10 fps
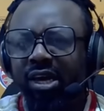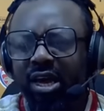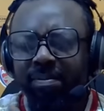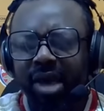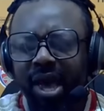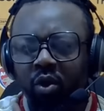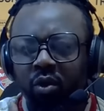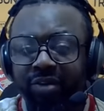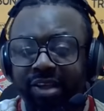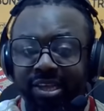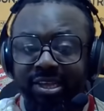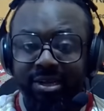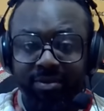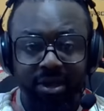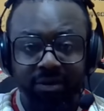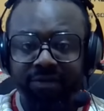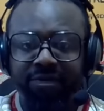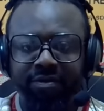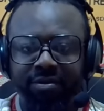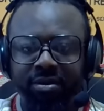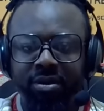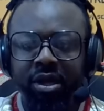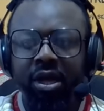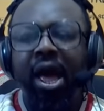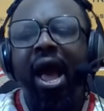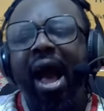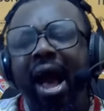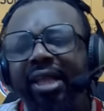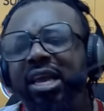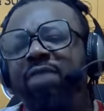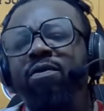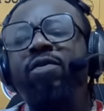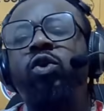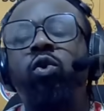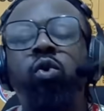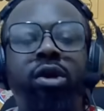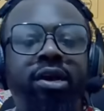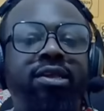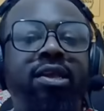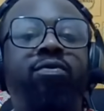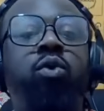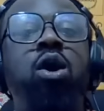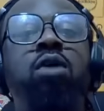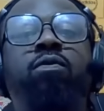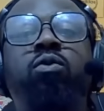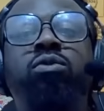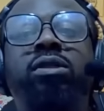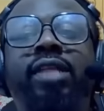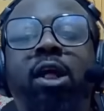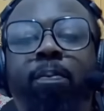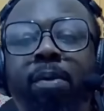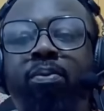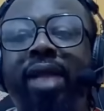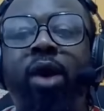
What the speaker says: Him get confidence in himself. And even Victor Gyökeres don't even tell people